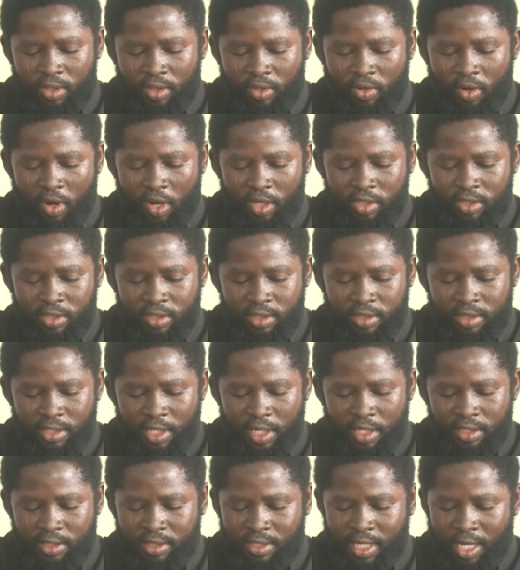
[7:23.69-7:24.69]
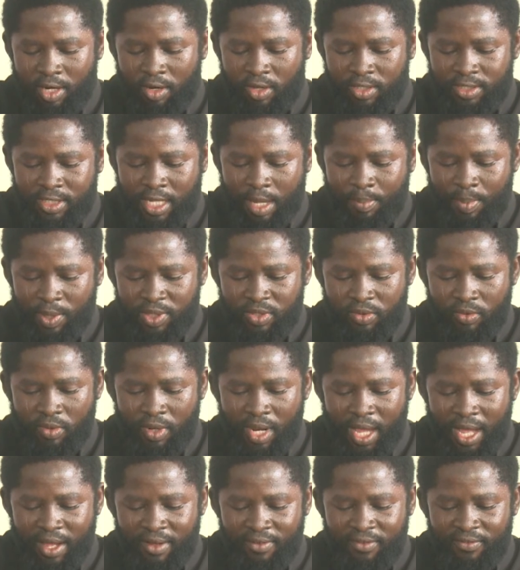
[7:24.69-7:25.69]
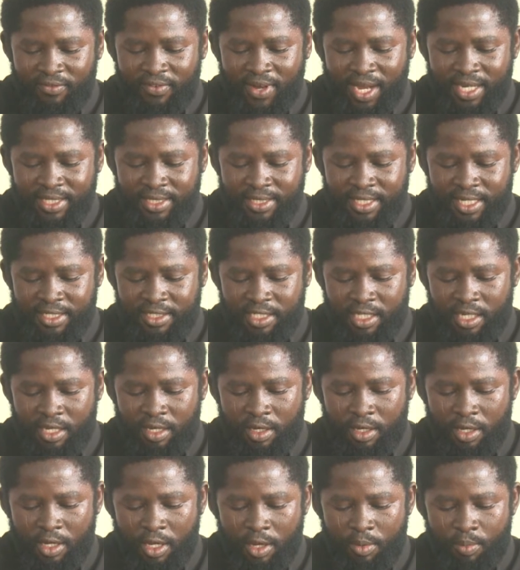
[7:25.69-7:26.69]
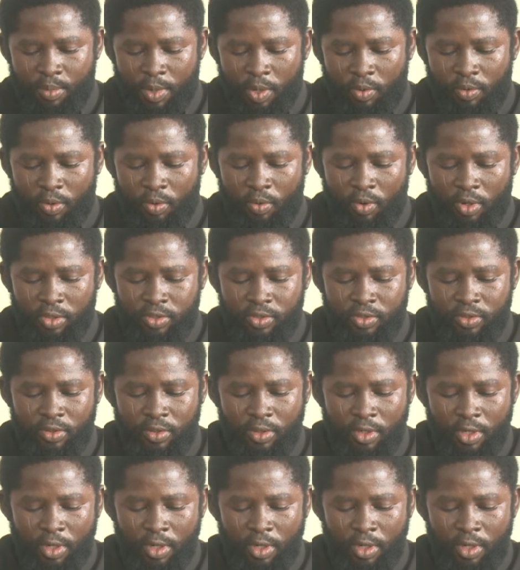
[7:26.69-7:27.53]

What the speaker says: God tell us that particular verse. They say, make we what?